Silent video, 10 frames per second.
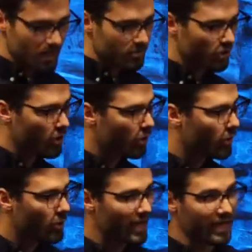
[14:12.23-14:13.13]

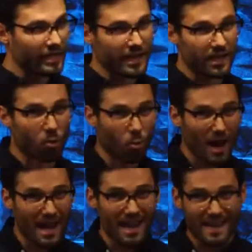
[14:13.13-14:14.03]
So in a
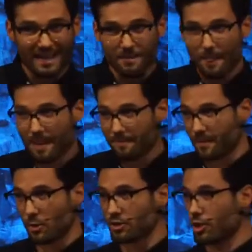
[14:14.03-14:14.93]
way,
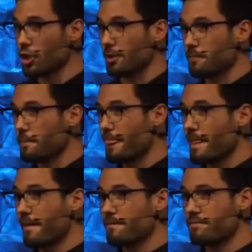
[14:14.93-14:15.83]
fear is good.
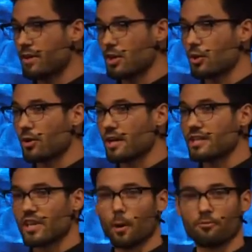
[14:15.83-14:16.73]
Fear
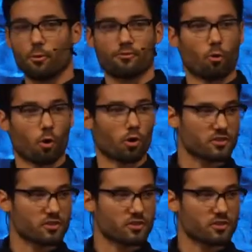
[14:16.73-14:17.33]
is helpful for